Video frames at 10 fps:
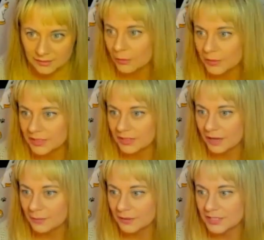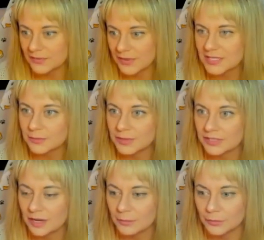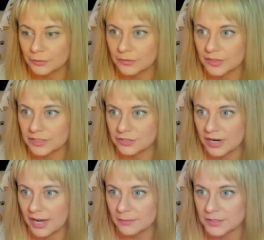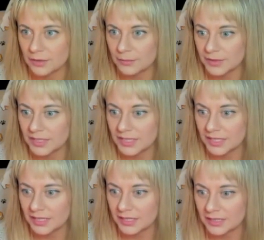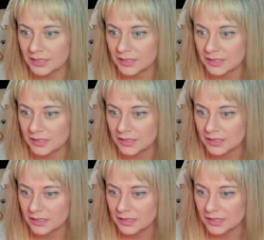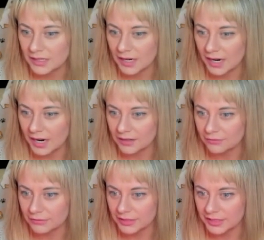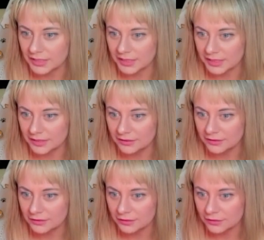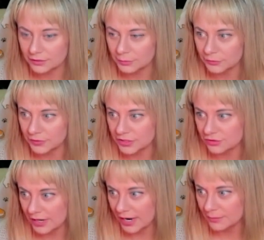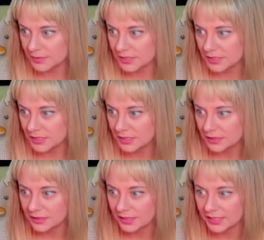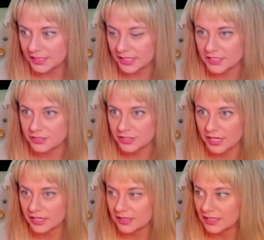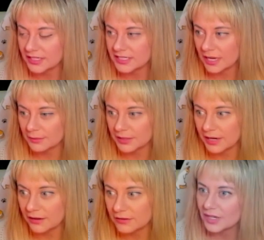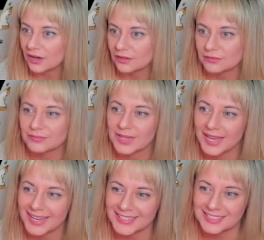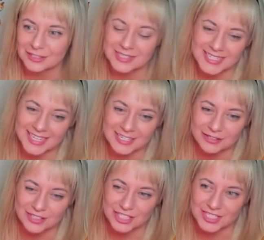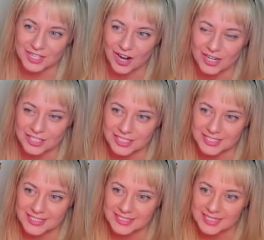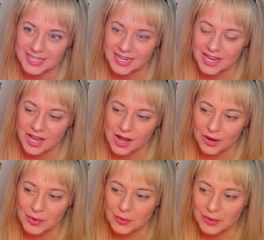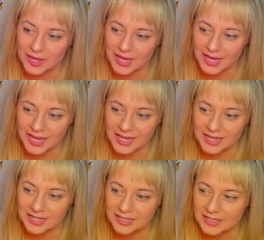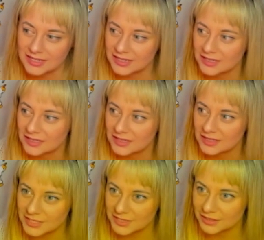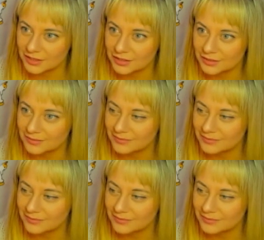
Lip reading: We did not build this fence and we did not move these traps. So I'm thinking I really need her to move these traps like yesterday. That needs to happen now. Oh, and Krista can't do it because she's unconscious. Okay. 0.